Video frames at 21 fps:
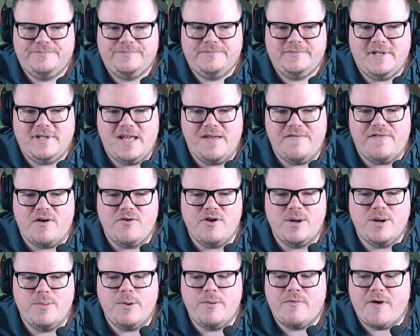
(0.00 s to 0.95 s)
If only
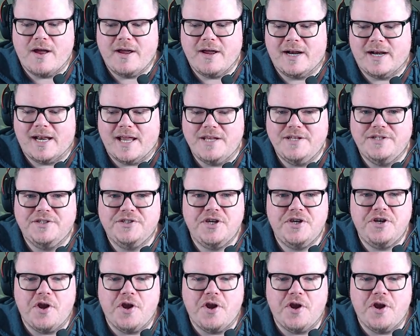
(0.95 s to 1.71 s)
we run Cleansing